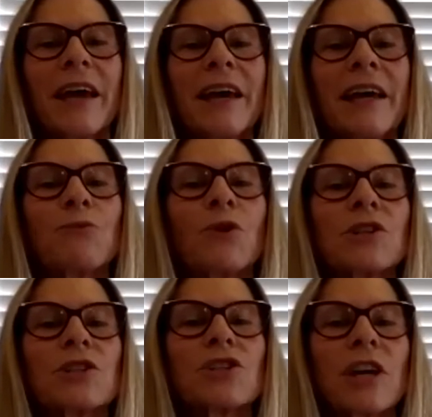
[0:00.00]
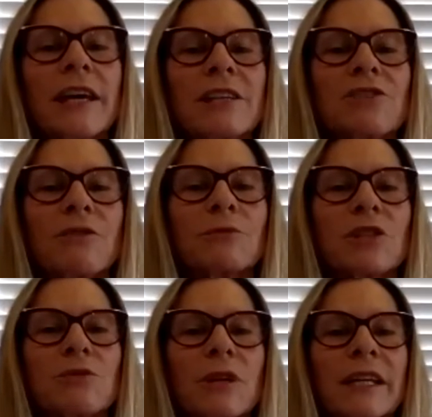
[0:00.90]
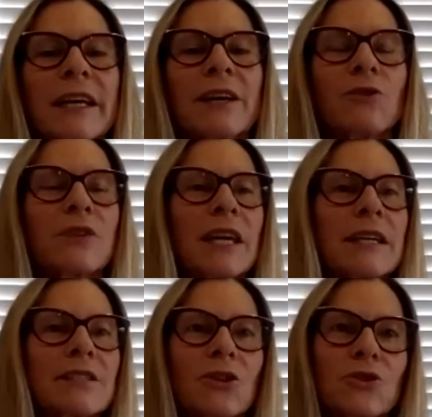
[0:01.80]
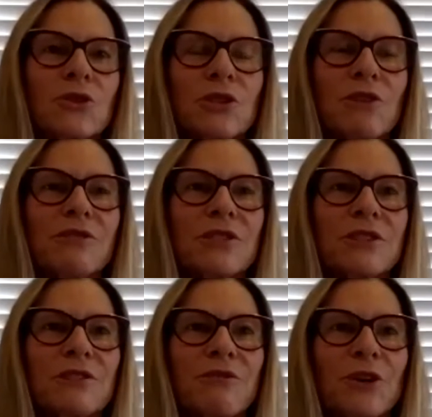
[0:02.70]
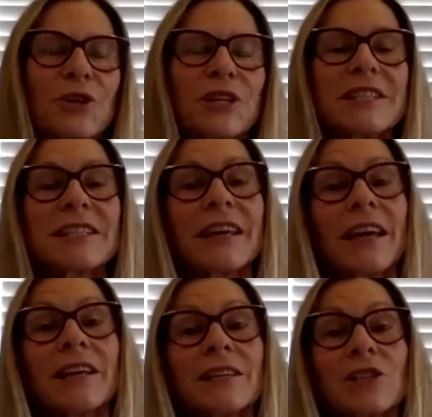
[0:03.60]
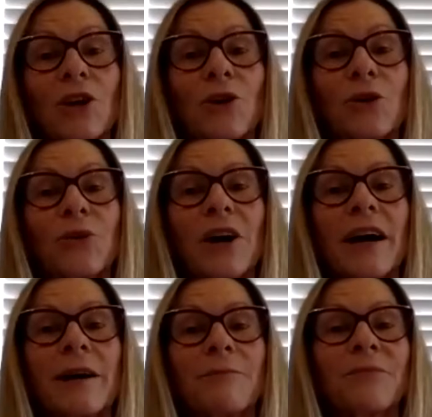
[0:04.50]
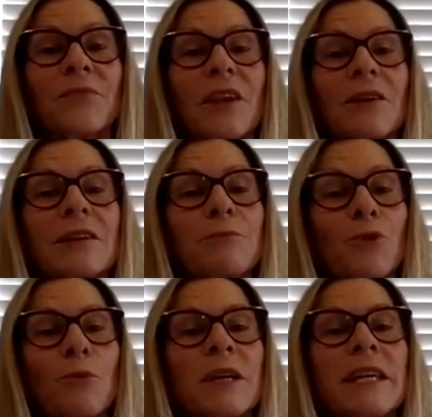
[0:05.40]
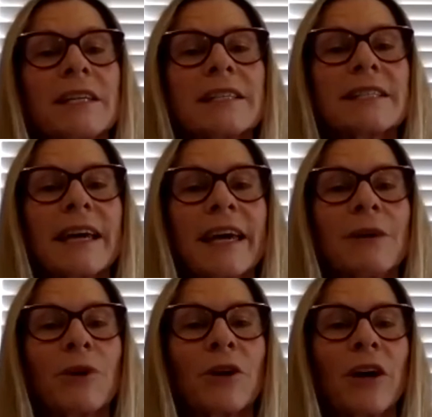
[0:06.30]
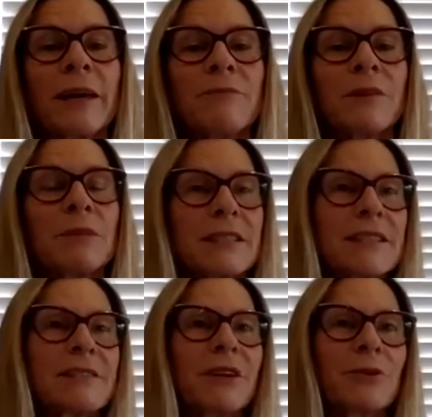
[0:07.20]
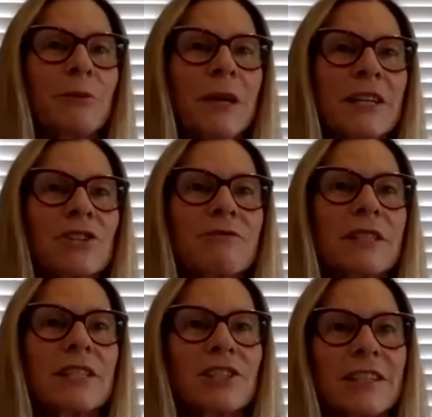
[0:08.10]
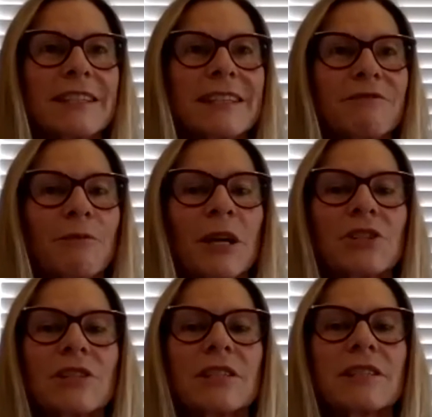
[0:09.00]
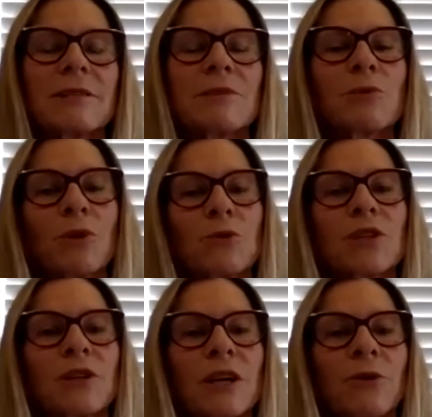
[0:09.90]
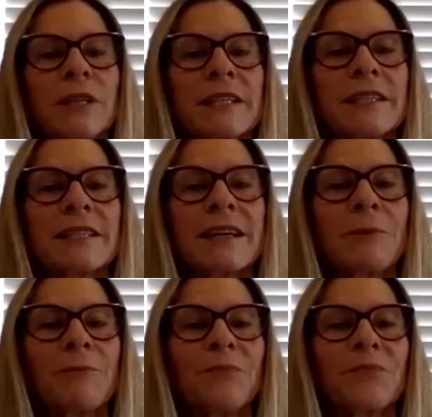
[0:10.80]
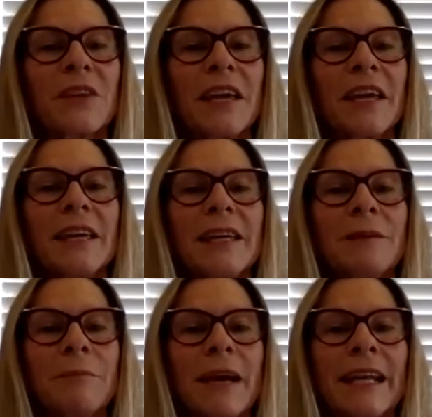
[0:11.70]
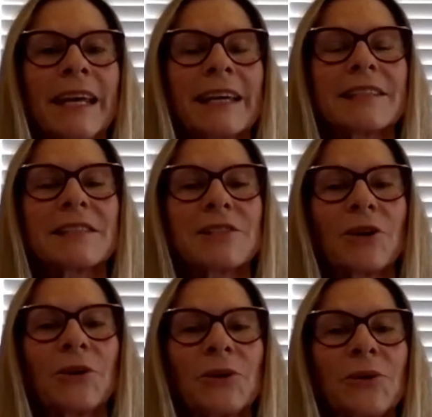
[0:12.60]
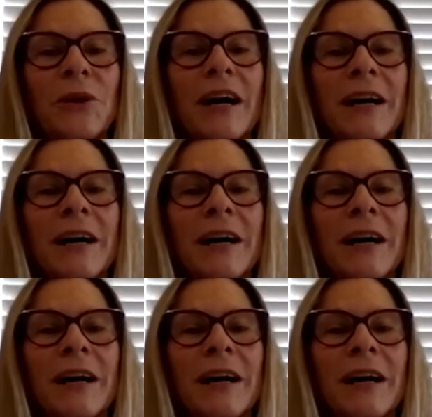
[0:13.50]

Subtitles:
and wanted to change from just really a healthcare social services focus. So it brought me here today where I'm the Business Development Manager for Digitus Information Systems. We're also known as Inmalex. So